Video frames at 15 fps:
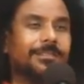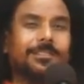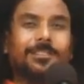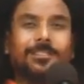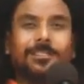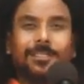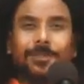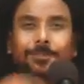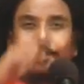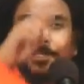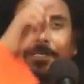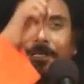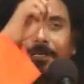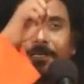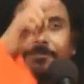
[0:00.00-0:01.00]
This is
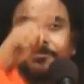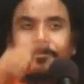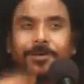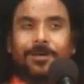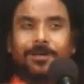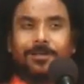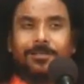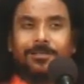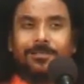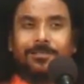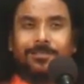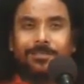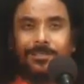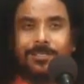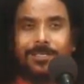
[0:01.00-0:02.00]
completely
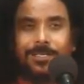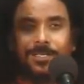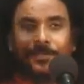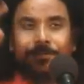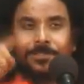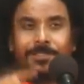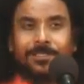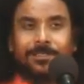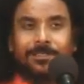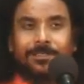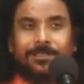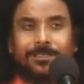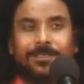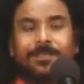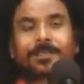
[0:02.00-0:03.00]
false illusion.
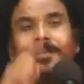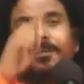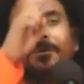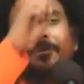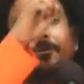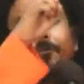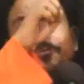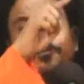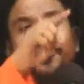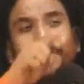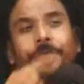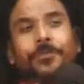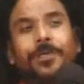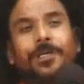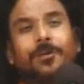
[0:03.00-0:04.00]

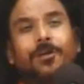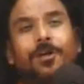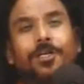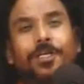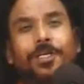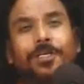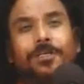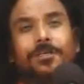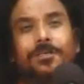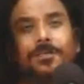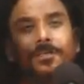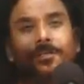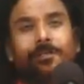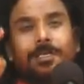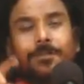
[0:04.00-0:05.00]
We were not e-
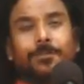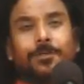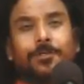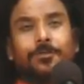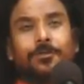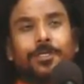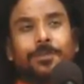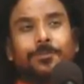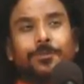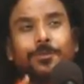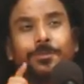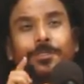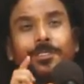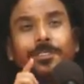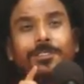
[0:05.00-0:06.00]
able to
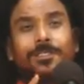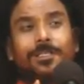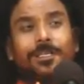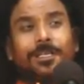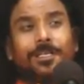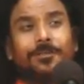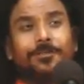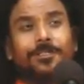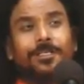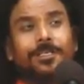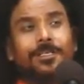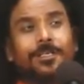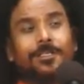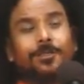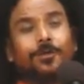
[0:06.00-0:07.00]
remove this
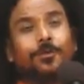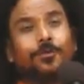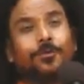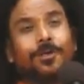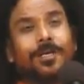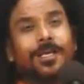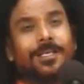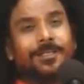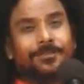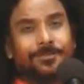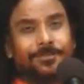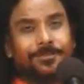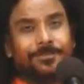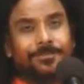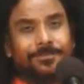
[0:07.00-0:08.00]
illusion in the whole
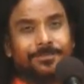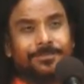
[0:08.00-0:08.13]
life.